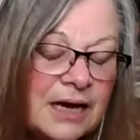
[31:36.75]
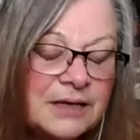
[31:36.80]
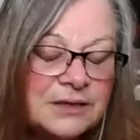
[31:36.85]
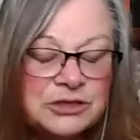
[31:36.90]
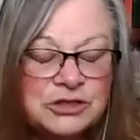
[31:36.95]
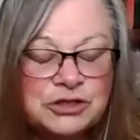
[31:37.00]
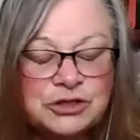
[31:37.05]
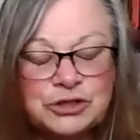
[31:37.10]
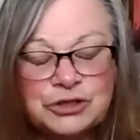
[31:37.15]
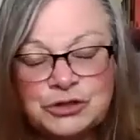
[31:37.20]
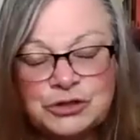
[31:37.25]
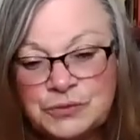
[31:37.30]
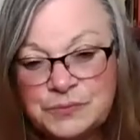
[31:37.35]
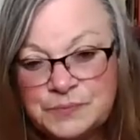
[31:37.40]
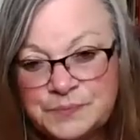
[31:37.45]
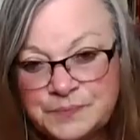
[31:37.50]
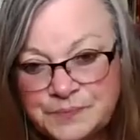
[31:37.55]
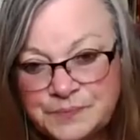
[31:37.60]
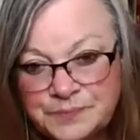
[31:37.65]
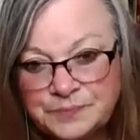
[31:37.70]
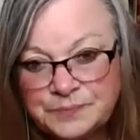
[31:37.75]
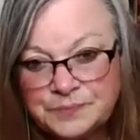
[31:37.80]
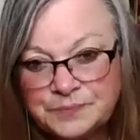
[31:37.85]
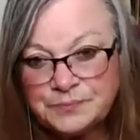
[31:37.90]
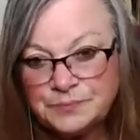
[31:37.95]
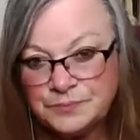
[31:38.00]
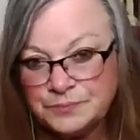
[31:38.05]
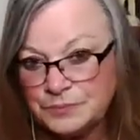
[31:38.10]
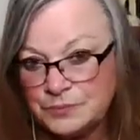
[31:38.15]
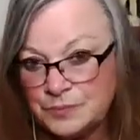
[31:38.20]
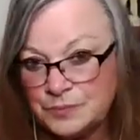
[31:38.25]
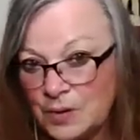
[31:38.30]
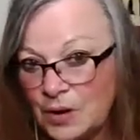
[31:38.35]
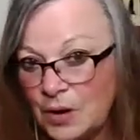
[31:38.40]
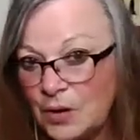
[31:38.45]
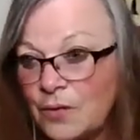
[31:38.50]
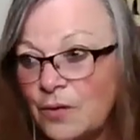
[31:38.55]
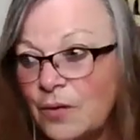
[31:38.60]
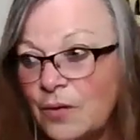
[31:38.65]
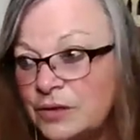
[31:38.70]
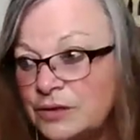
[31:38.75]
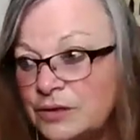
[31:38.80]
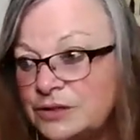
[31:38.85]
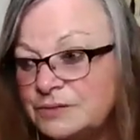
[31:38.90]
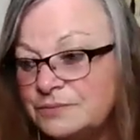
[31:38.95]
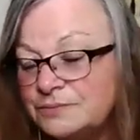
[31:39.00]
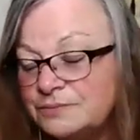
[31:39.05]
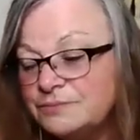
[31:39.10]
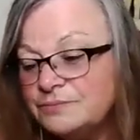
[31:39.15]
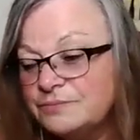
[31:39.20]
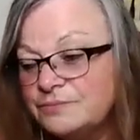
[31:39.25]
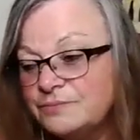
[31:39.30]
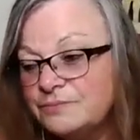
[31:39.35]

attitude across